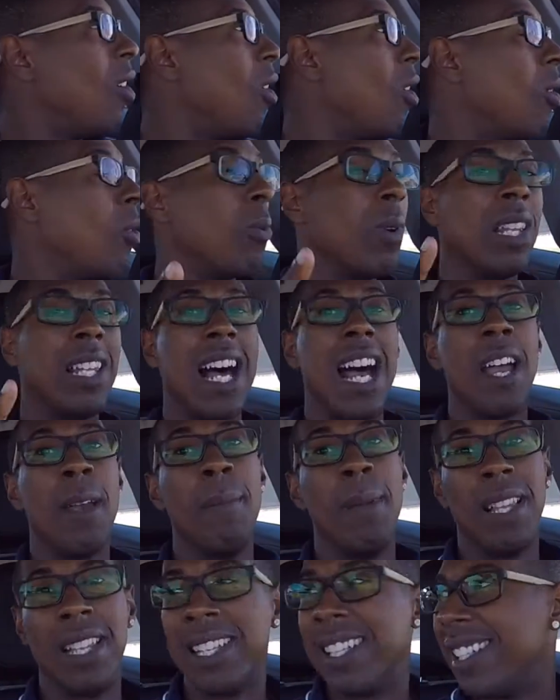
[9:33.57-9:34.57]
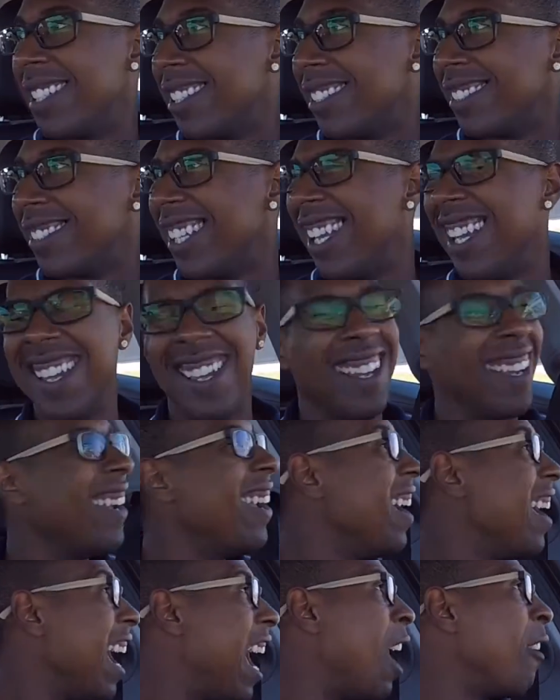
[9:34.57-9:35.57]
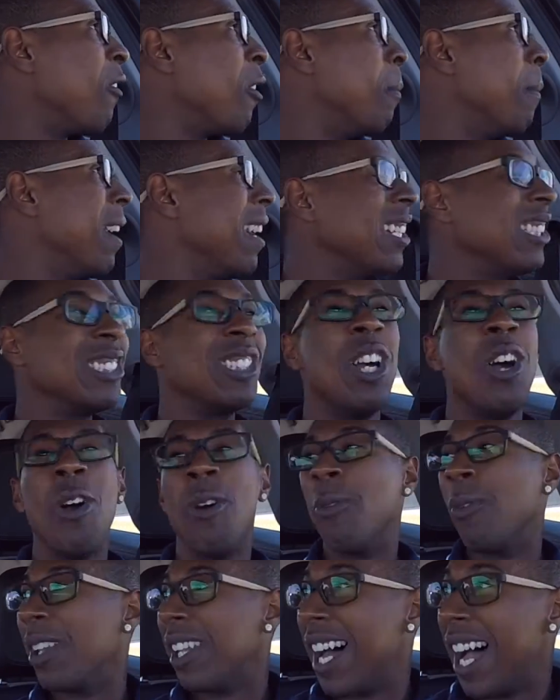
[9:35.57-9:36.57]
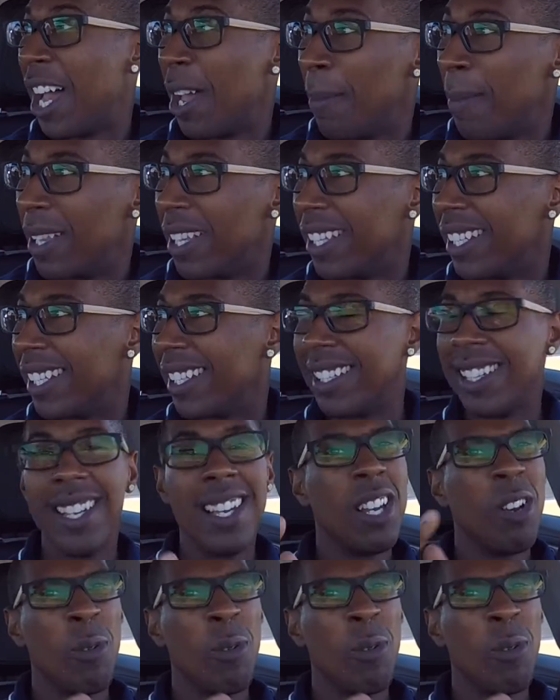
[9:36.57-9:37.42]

Alfa Romeo's reliability.